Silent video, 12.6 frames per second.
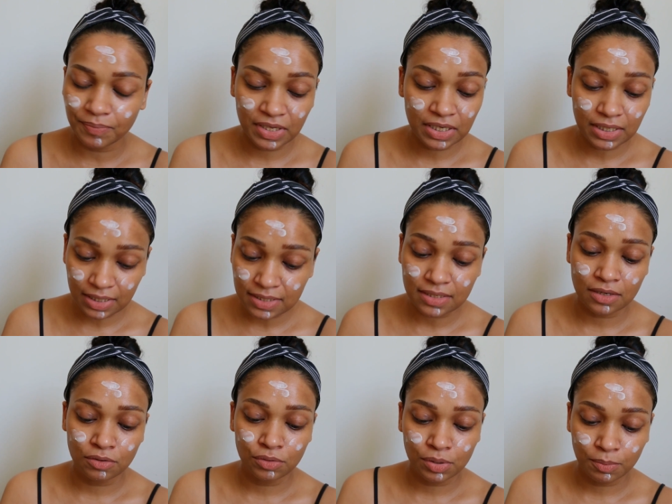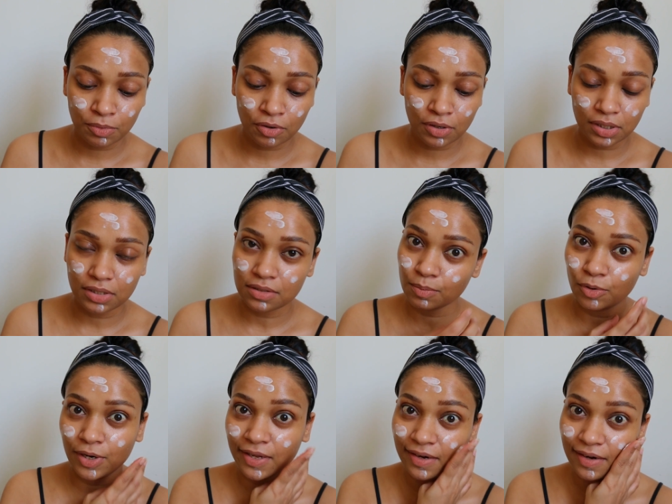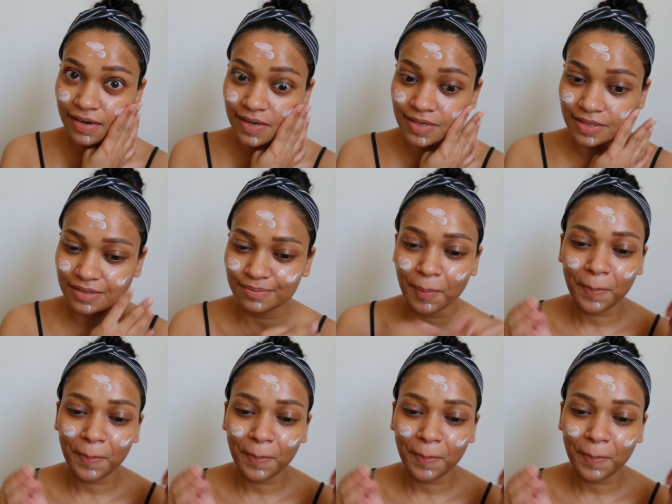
It is a good product, spoiler alert.